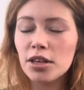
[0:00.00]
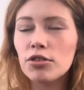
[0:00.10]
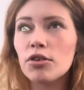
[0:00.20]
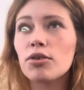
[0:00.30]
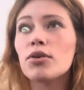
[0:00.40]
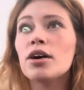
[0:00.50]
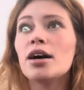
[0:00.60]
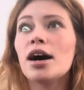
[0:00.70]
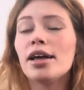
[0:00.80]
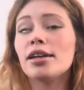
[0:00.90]
So
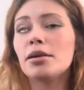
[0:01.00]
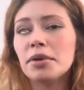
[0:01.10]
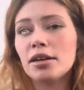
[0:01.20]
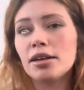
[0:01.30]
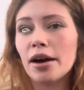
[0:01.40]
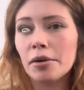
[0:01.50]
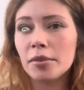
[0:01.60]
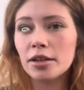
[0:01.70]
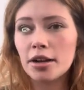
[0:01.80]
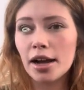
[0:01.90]
I limited how
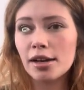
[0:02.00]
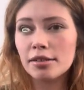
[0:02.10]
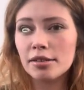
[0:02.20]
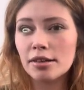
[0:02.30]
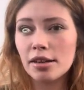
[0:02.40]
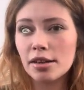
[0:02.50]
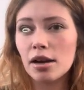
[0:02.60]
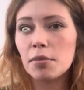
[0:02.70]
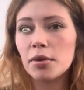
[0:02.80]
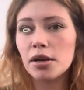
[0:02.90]
much I had to stand
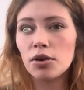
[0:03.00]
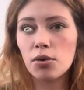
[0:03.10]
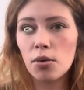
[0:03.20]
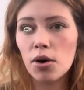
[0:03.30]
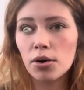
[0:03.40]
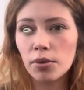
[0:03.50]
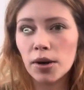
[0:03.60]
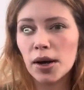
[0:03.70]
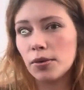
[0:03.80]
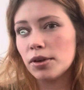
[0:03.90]
up and go walk
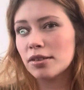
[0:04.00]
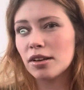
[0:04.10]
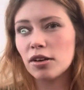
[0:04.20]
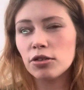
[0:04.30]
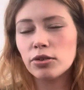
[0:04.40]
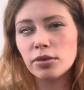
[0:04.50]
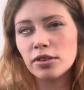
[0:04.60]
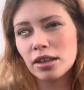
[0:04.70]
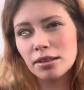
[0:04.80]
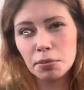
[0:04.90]
around, because I also was
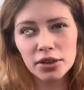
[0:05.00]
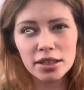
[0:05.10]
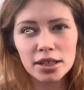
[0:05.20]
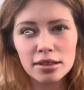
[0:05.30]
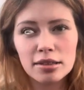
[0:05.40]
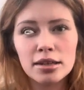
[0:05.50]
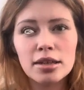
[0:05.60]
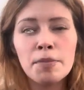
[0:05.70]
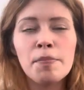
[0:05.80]
like pretty dizzy.